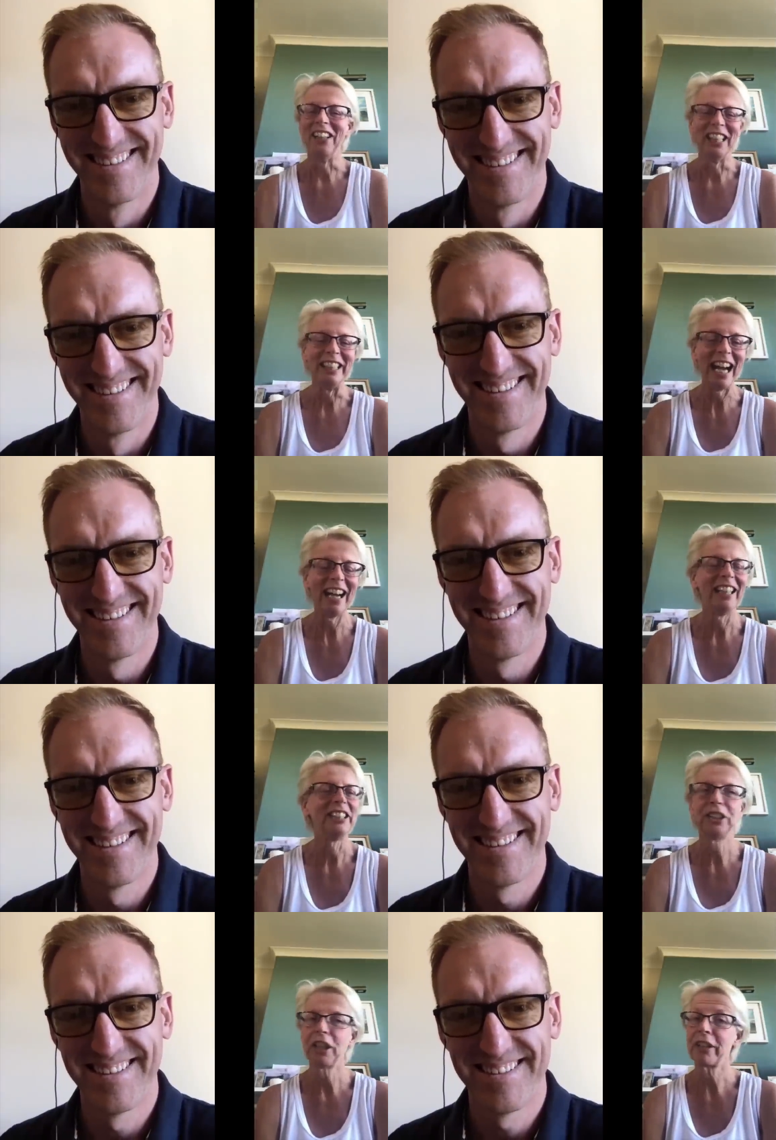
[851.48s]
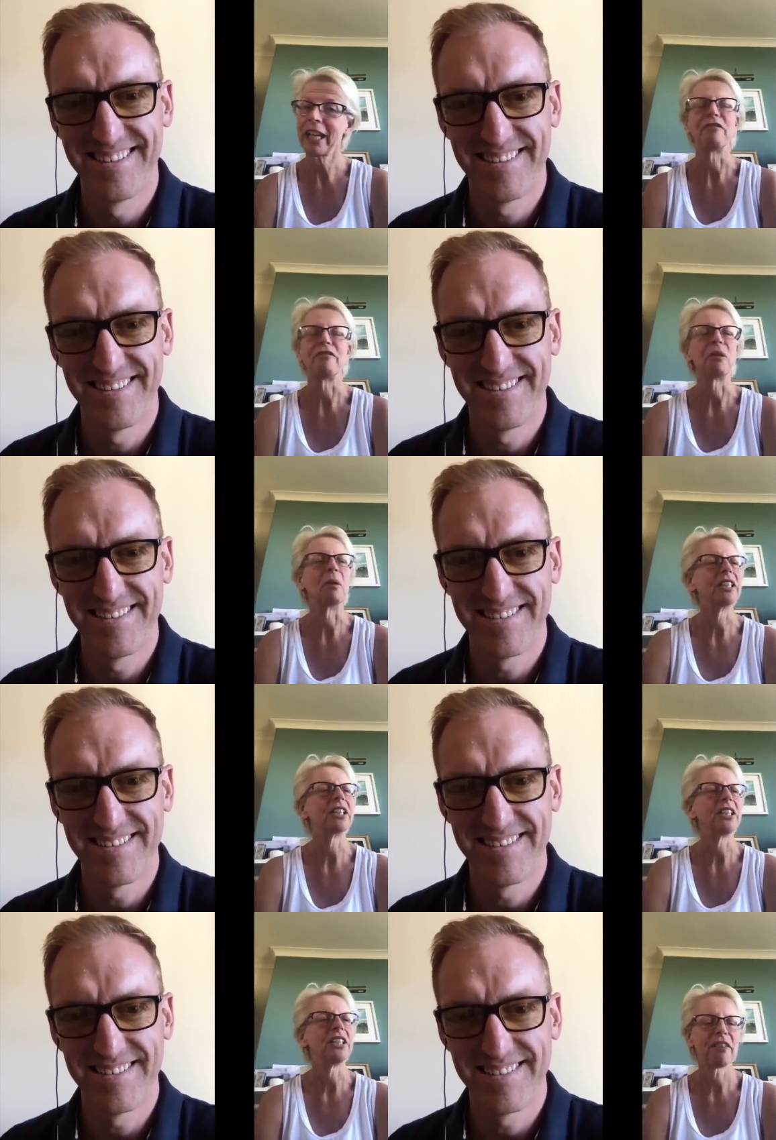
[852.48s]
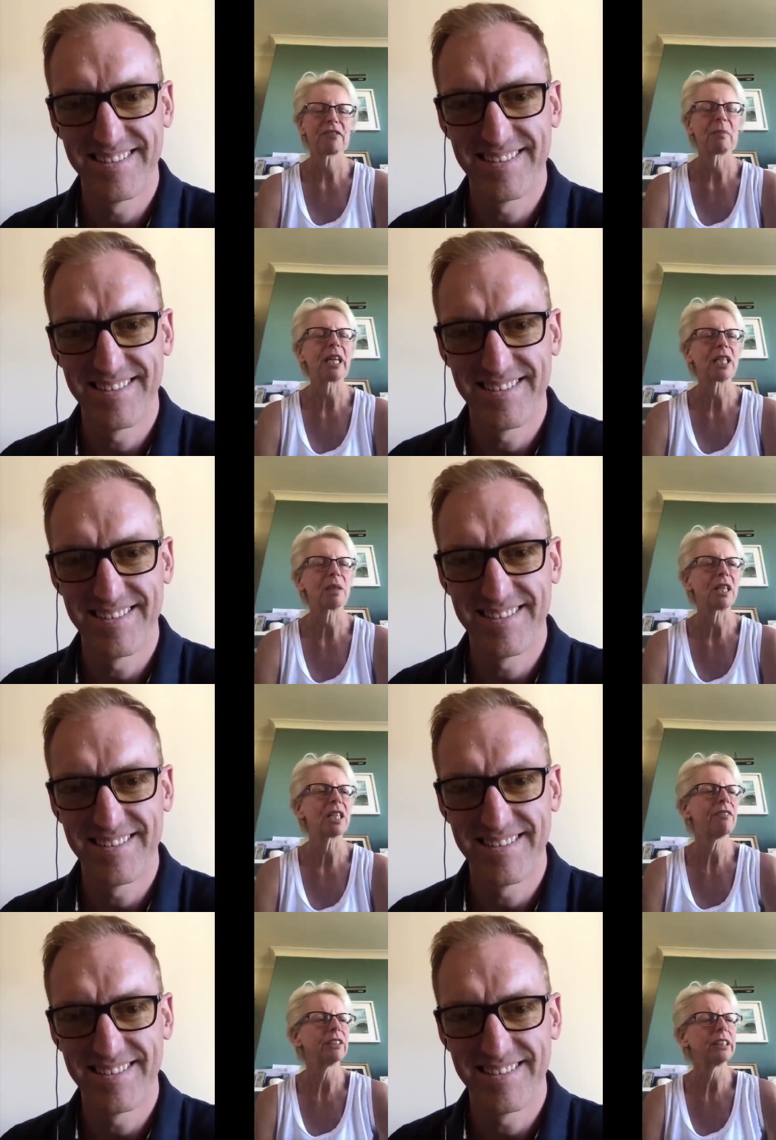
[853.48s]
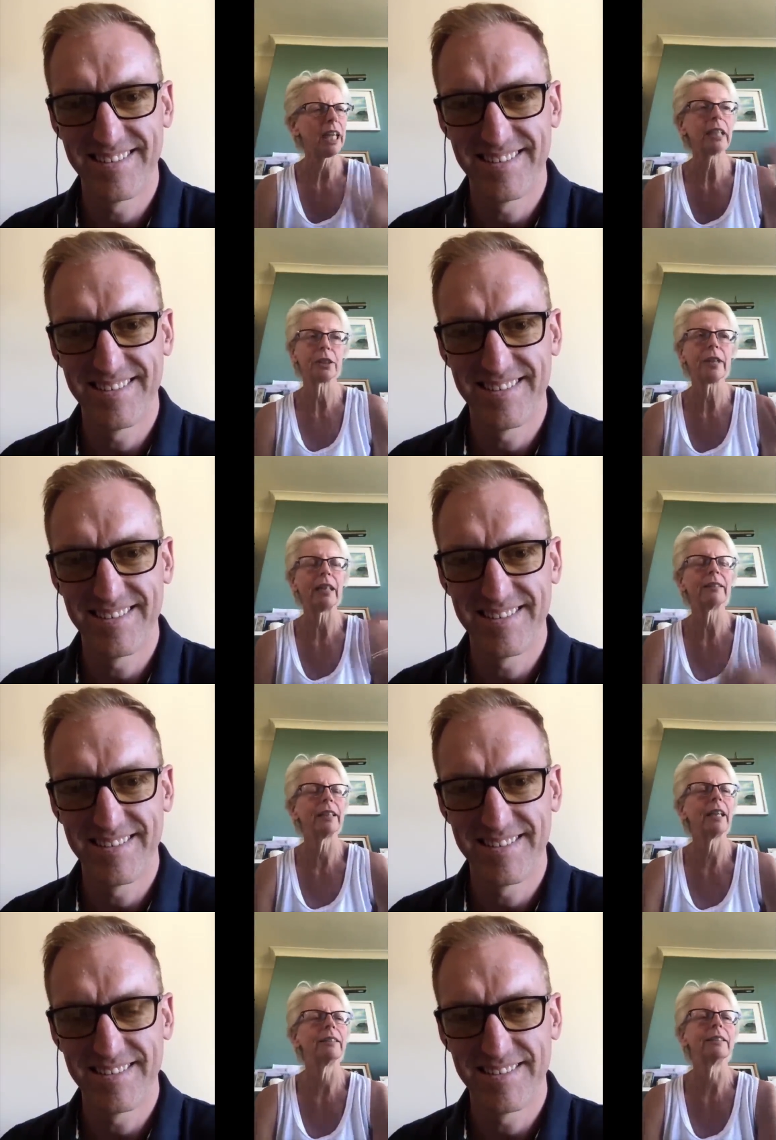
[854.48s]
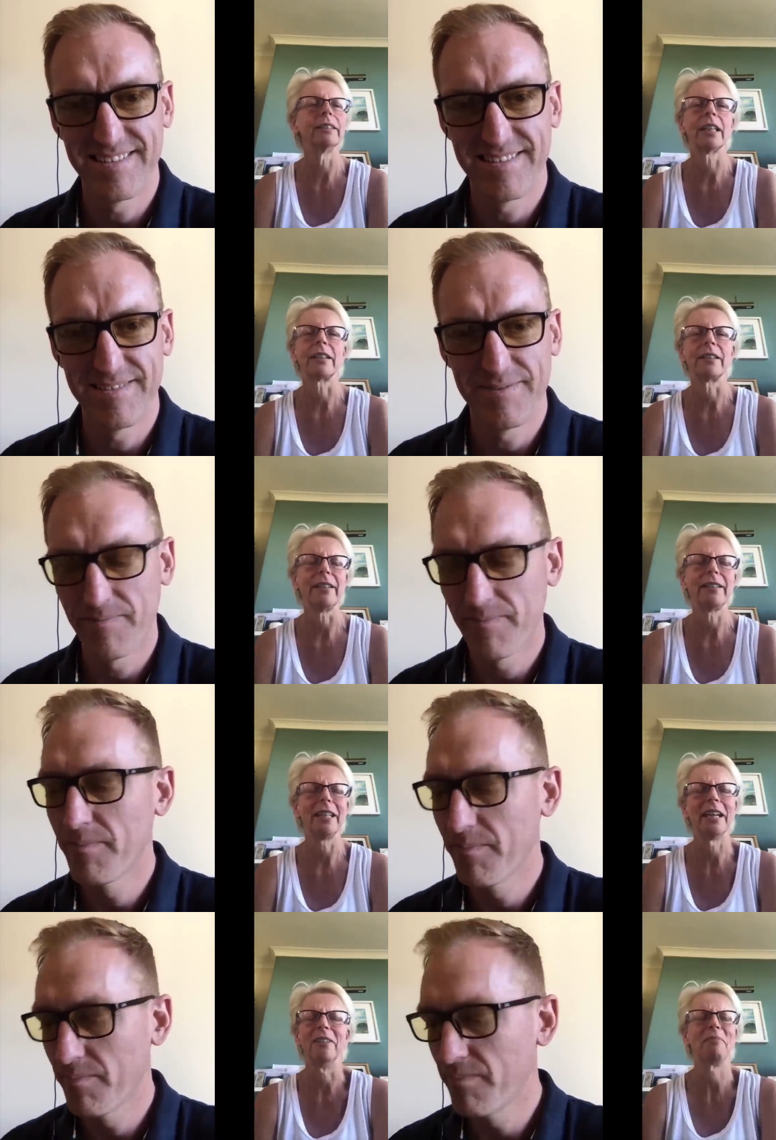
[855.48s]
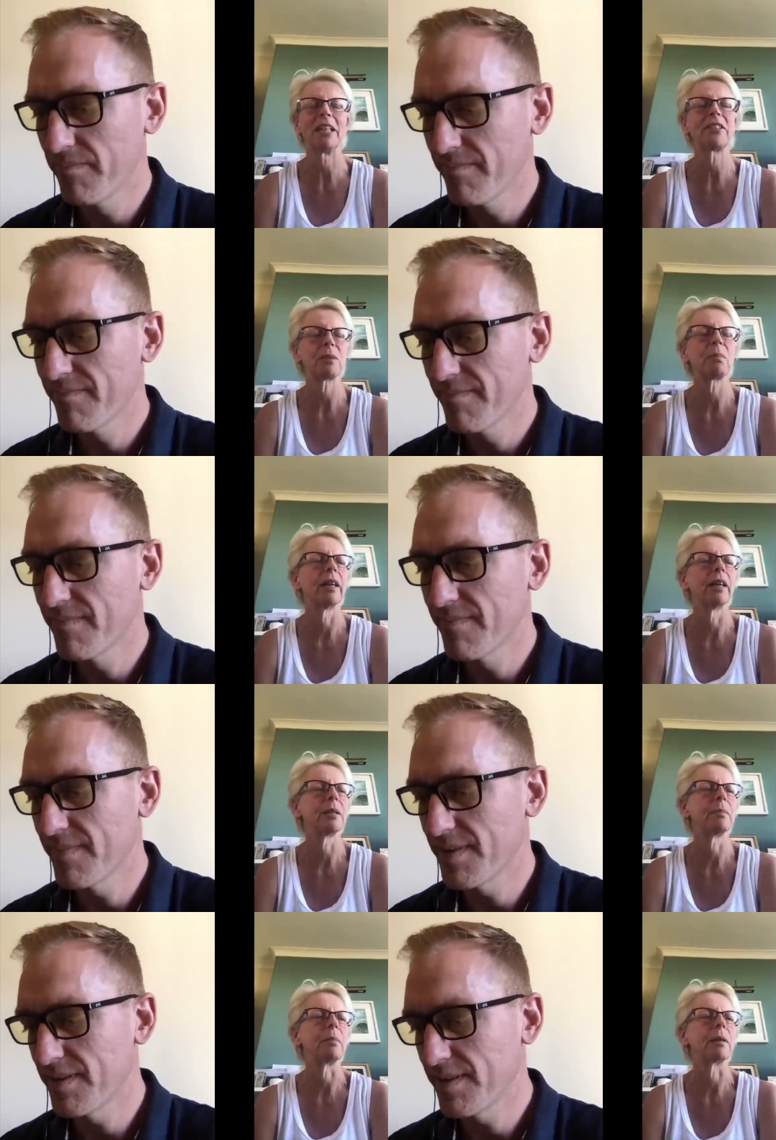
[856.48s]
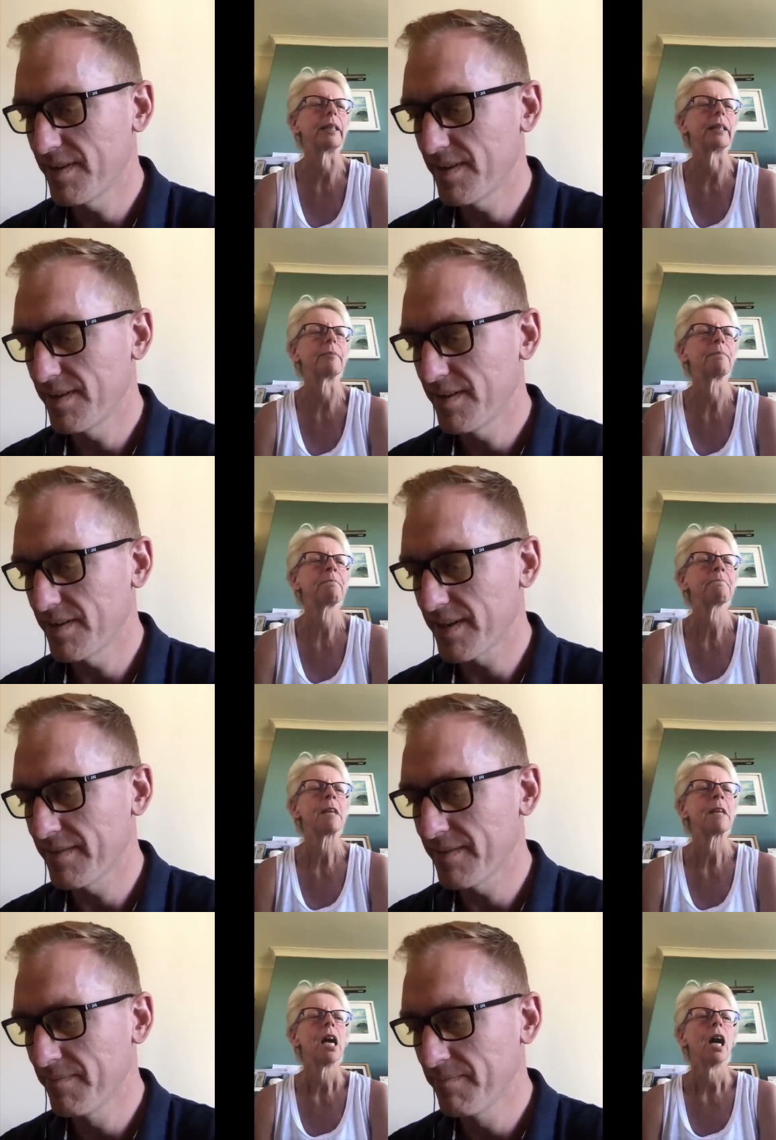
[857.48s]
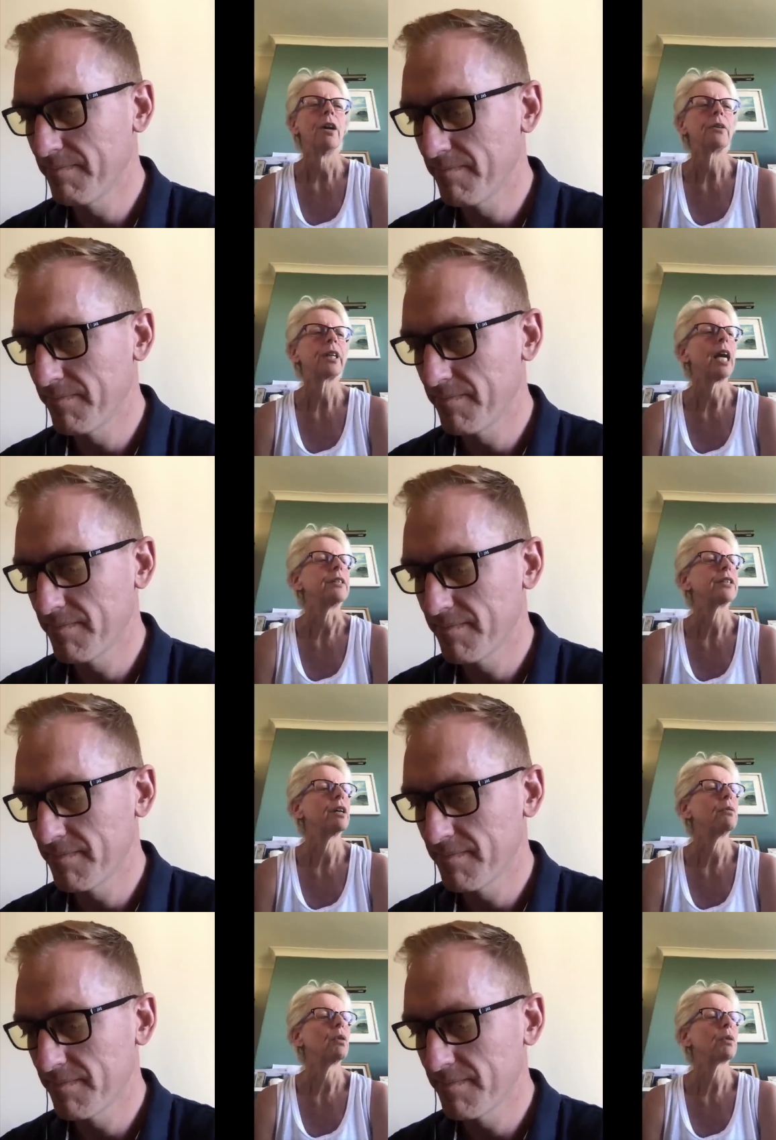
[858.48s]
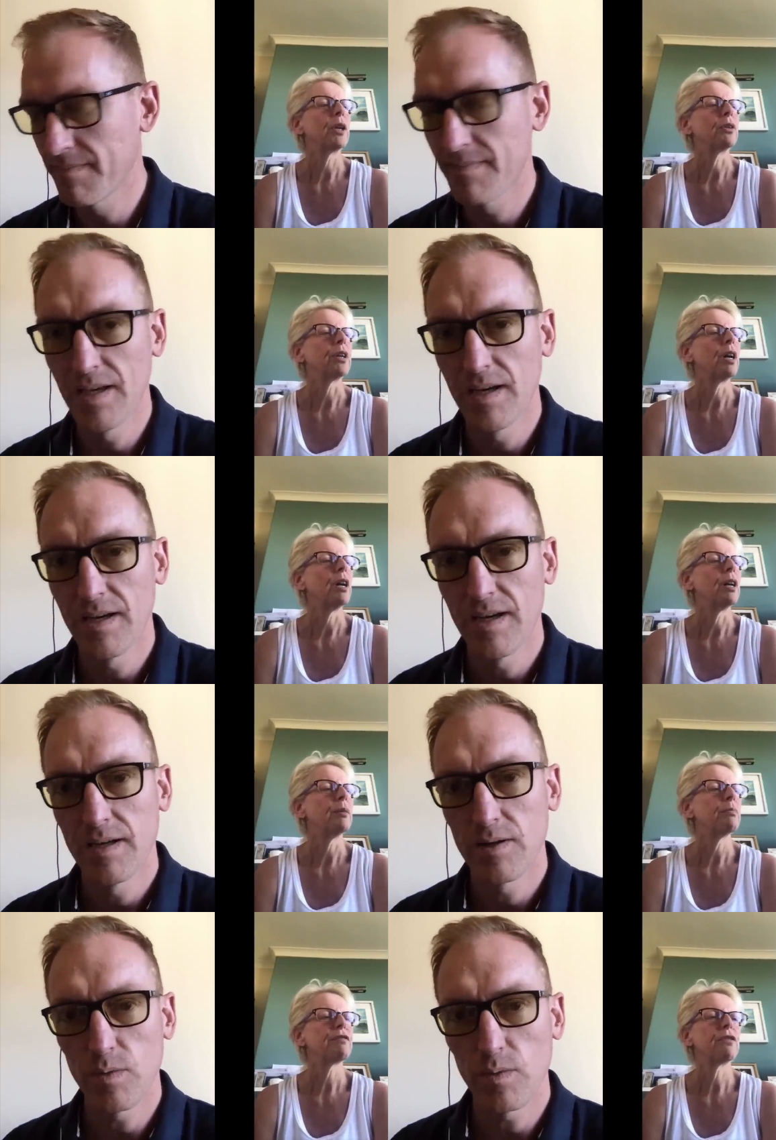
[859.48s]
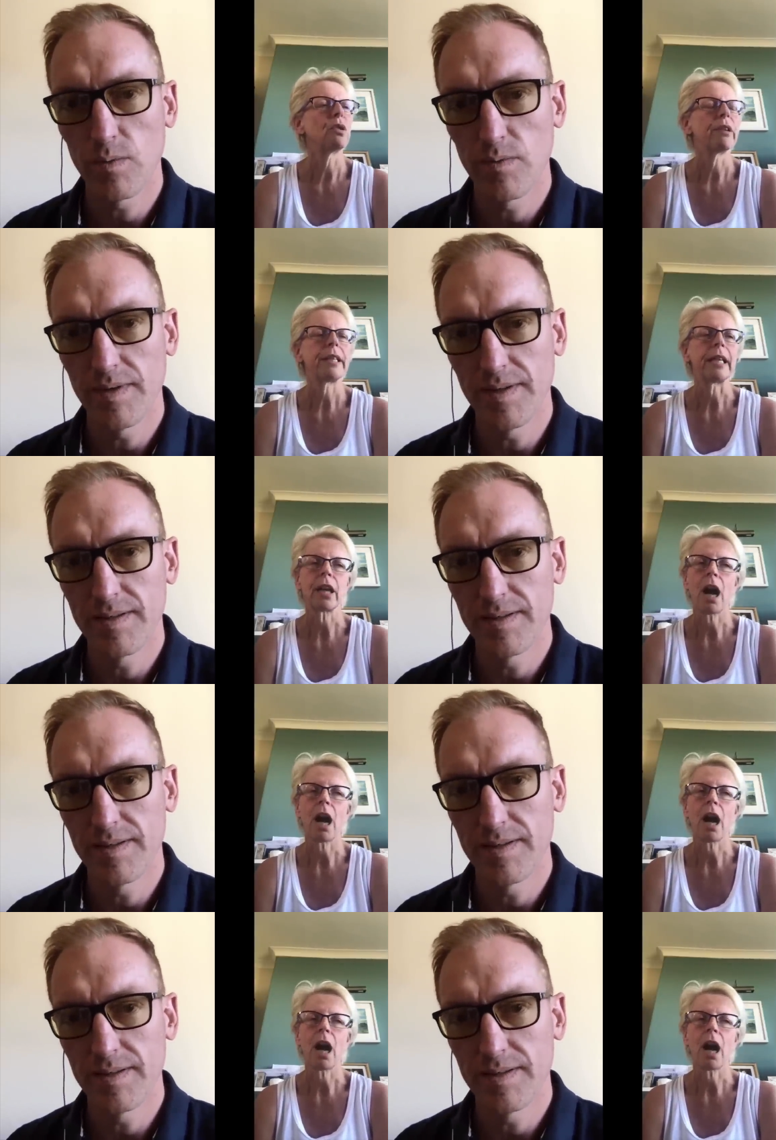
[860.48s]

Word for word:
Speaker 1: and uh, yeah, you don't get it everywhere, so you'd have to make a special effort. Yeah, so that that that yeah, that does apply to people, I think. Okay. Okay, so what are we on? Uh, number four, I think.